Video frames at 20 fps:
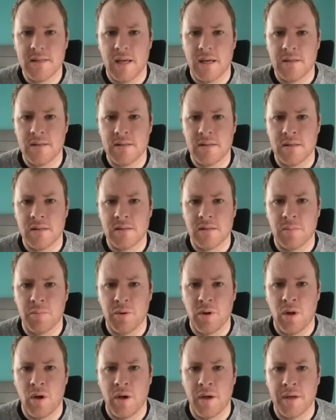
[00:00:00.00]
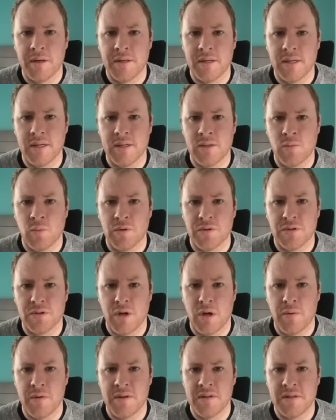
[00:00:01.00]
test that's applied is what's
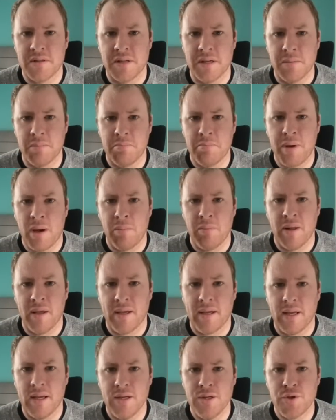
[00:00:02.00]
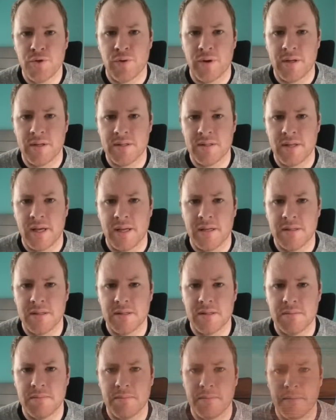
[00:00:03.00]
known as the public interest test.